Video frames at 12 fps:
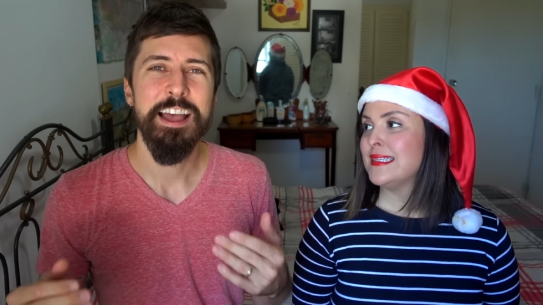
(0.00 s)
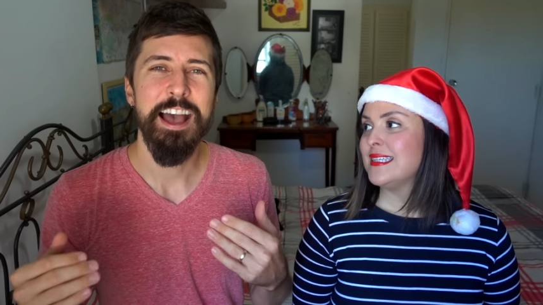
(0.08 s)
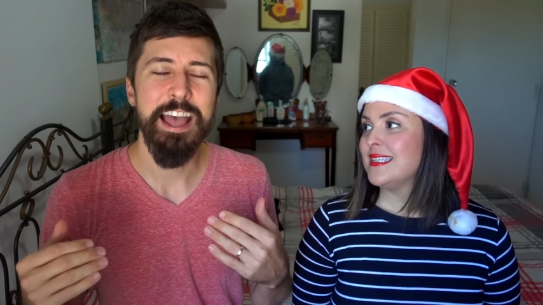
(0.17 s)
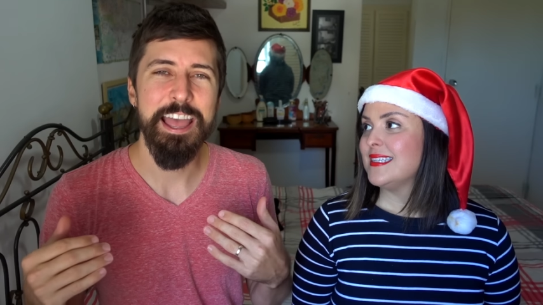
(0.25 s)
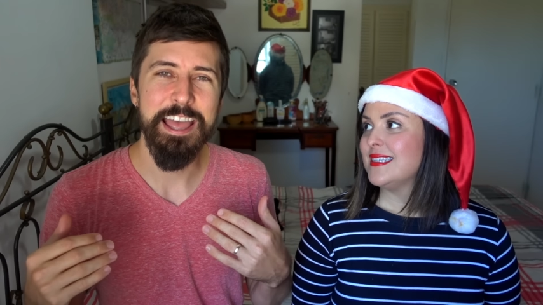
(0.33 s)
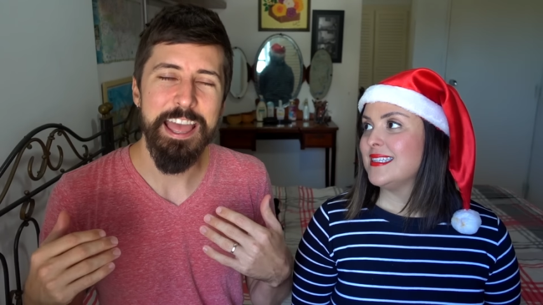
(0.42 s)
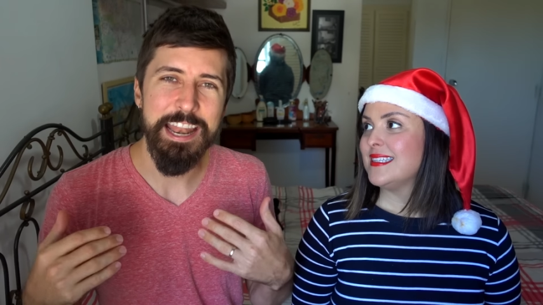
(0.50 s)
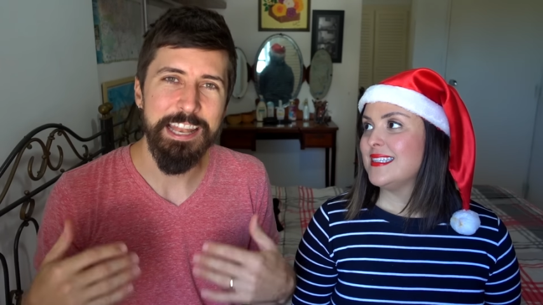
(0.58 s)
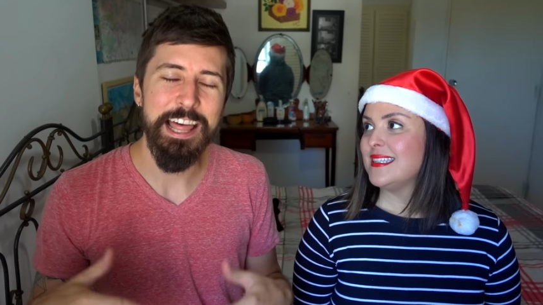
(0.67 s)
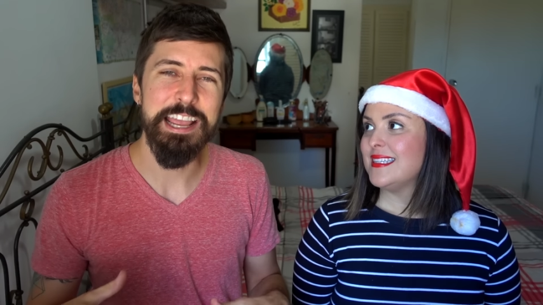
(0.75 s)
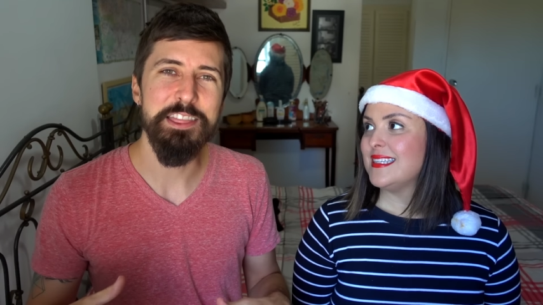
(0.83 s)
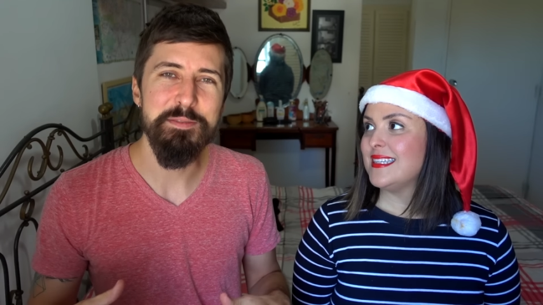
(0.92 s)
Speaker 1: uh,
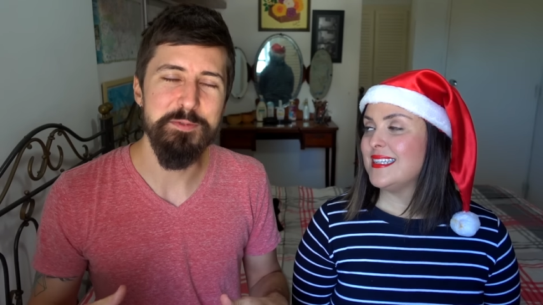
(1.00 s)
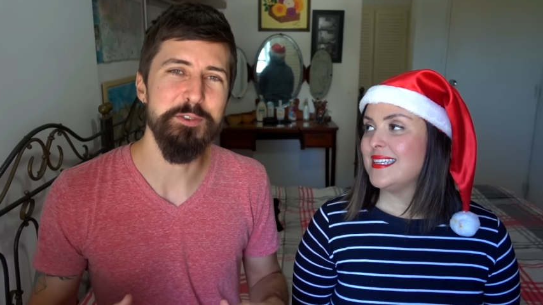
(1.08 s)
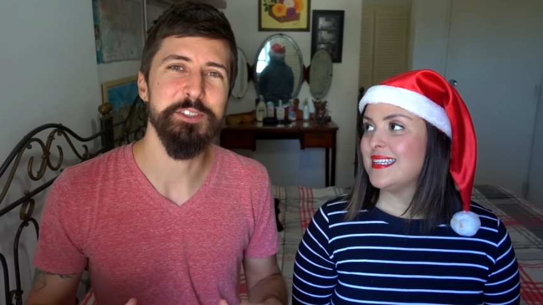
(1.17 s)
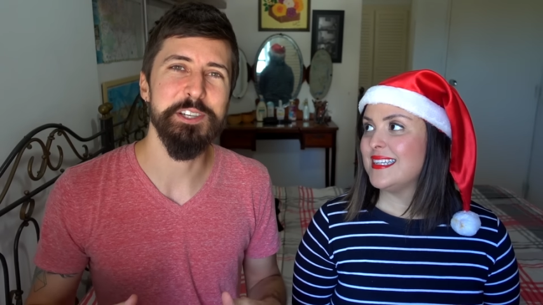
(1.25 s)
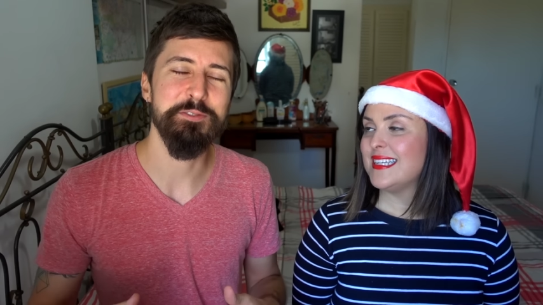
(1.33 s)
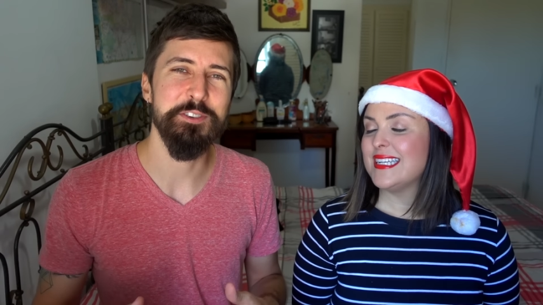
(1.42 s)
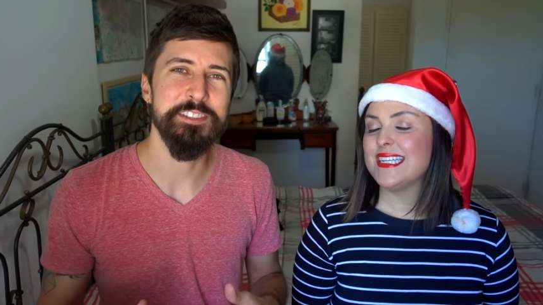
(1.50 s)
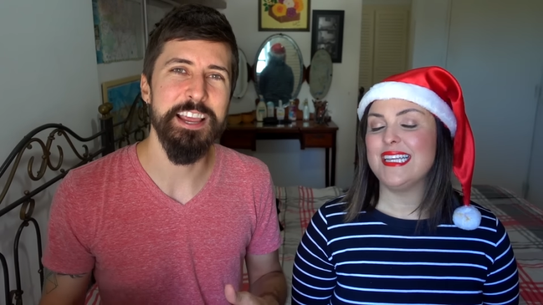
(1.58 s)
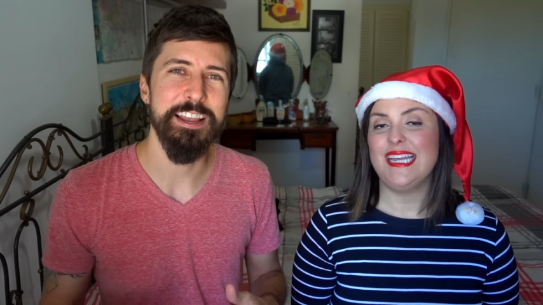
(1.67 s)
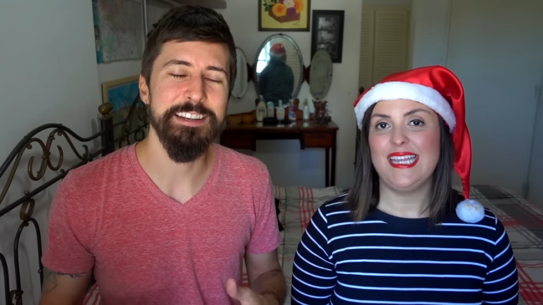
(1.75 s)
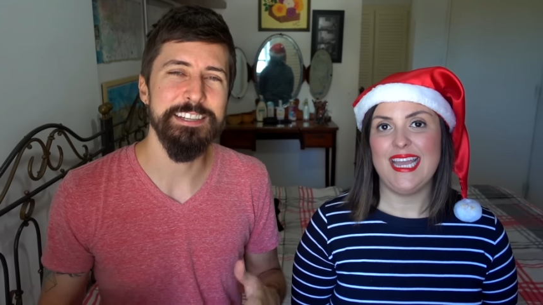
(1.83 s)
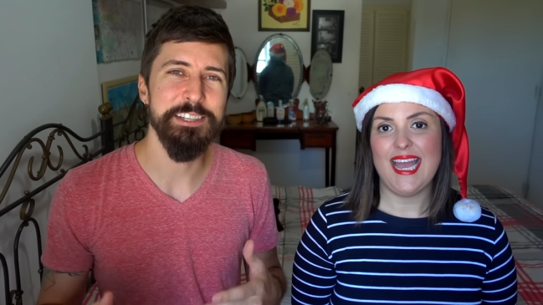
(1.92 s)
and lighten the mood just for a
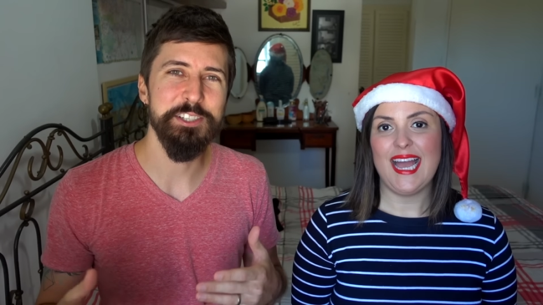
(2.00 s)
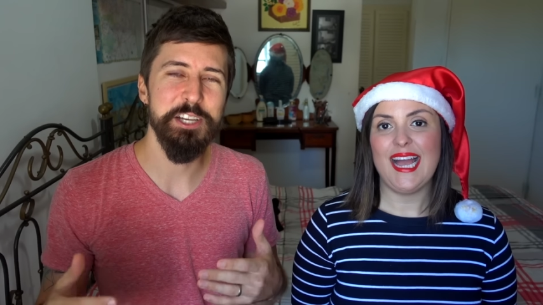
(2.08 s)
second yeah.